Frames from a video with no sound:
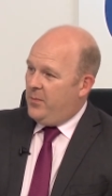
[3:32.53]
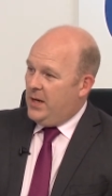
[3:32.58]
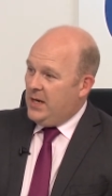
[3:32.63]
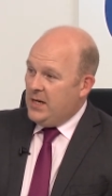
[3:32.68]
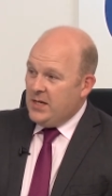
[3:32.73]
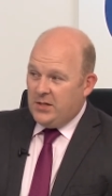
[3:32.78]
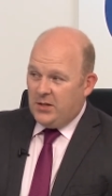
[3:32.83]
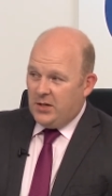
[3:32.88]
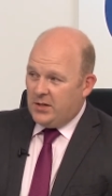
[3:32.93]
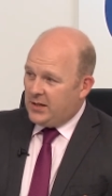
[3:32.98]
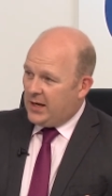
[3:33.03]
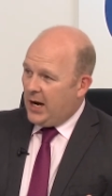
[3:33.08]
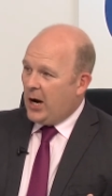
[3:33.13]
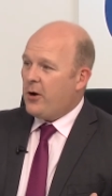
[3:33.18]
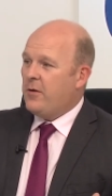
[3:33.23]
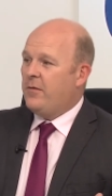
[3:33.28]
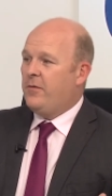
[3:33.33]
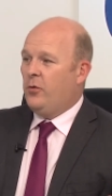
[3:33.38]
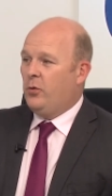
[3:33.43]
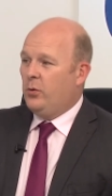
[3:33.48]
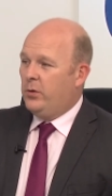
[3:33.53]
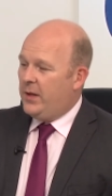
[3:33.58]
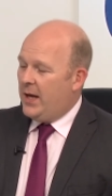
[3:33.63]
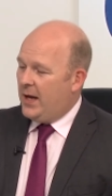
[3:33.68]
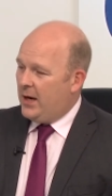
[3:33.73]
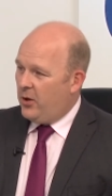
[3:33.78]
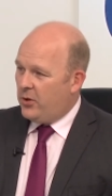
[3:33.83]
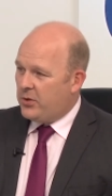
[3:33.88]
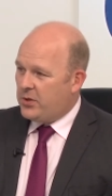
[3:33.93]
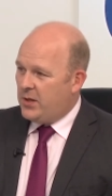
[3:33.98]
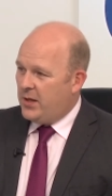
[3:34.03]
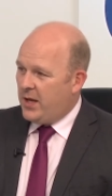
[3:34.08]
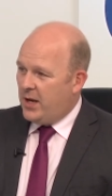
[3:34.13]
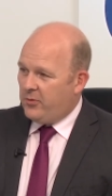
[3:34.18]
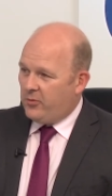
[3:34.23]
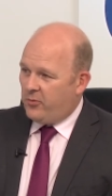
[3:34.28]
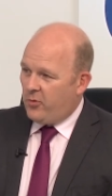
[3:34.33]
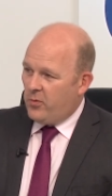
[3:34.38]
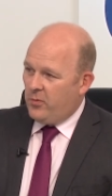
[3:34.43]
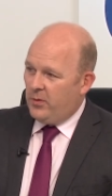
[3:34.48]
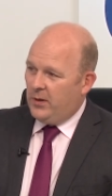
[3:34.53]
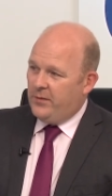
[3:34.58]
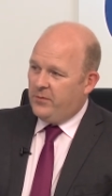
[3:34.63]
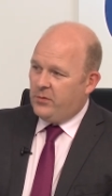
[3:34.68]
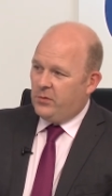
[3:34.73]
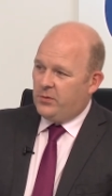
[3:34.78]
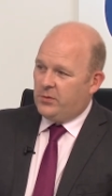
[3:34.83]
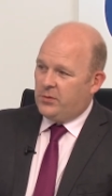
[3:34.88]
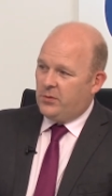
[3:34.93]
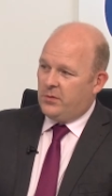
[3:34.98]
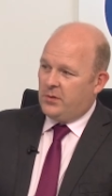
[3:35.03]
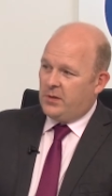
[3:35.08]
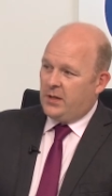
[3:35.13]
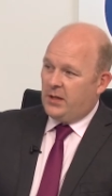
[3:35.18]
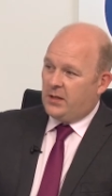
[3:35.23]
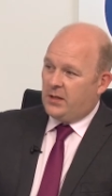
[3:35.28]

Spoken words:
easier to carry forward that loss and then group relief at all sorts of